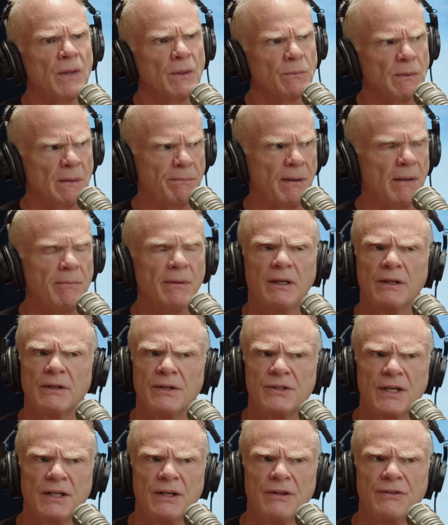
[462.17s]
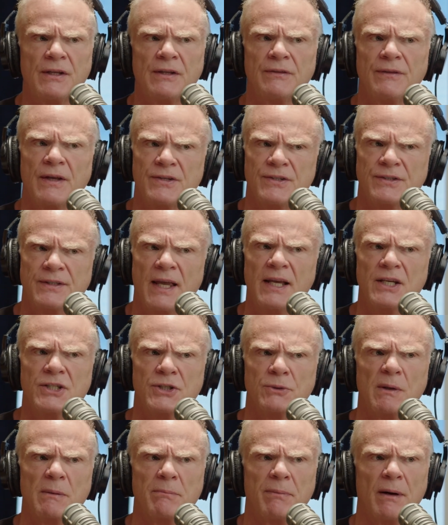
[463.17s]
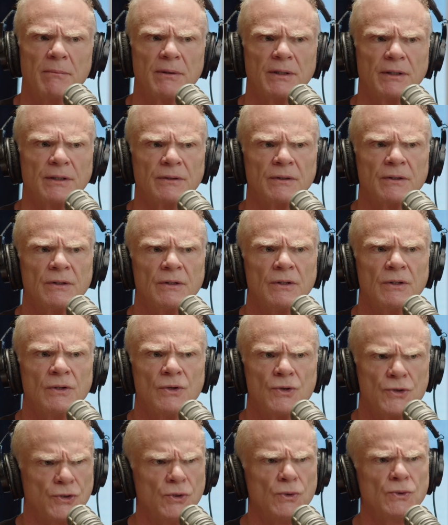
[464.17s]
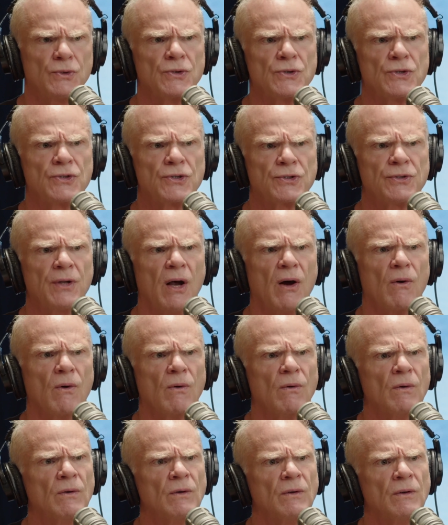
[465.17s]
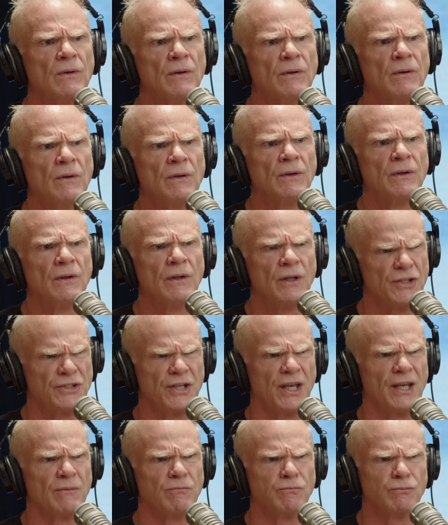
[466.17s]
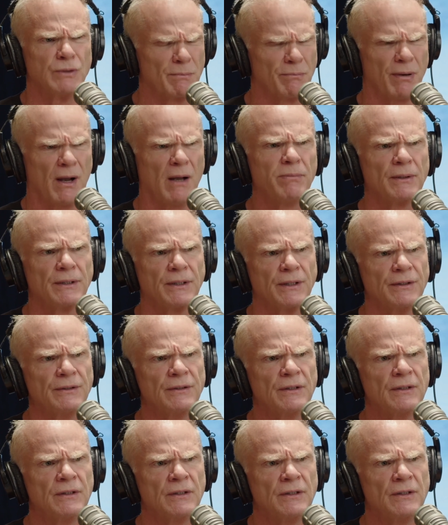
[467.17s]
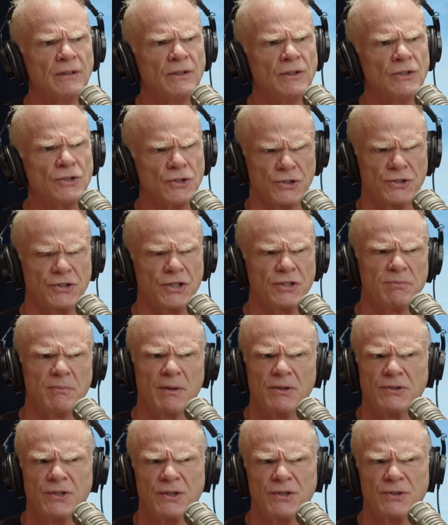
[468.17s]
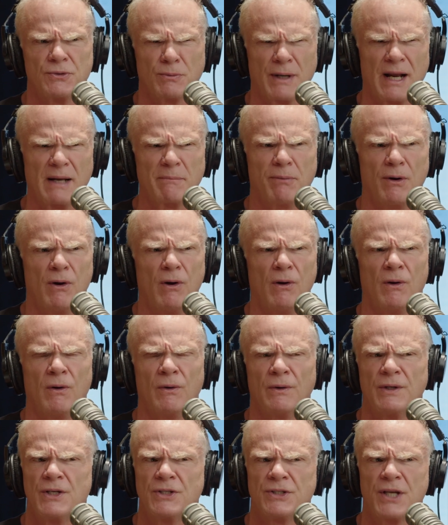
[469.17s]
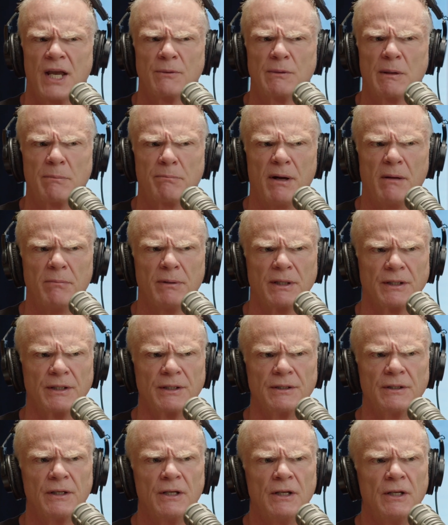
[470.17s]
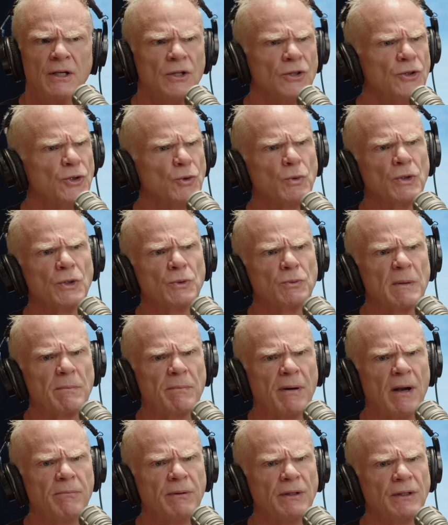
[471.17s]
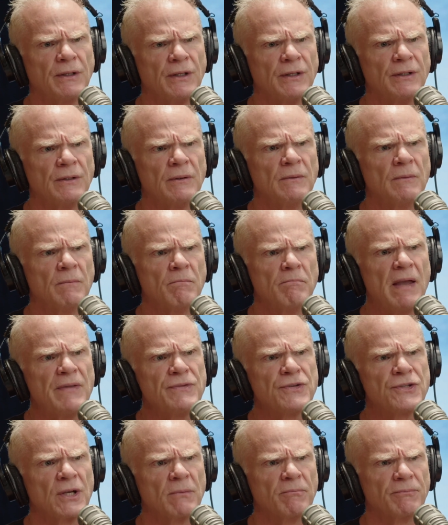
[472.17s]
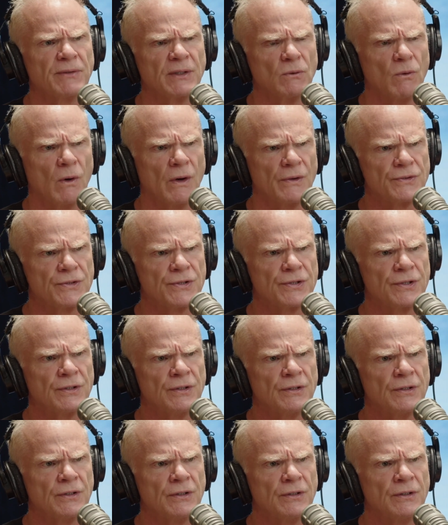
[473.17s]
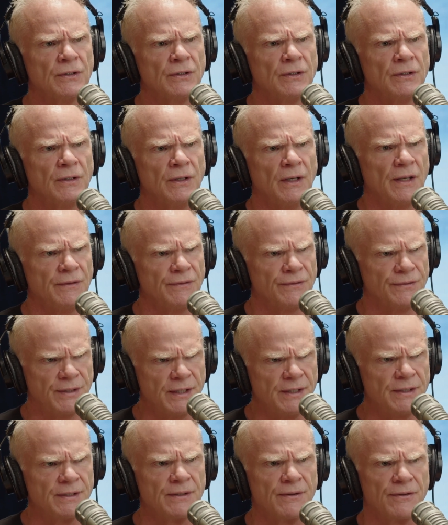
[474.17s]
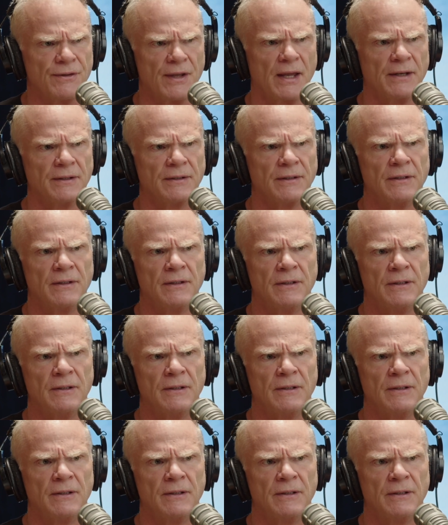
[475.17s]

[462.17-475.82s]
A Republican is anything they say is a Republican. Susan Snow is a Republican, just as much as Rand Paul is a Republican. The word Republican meant something once. It didn't then.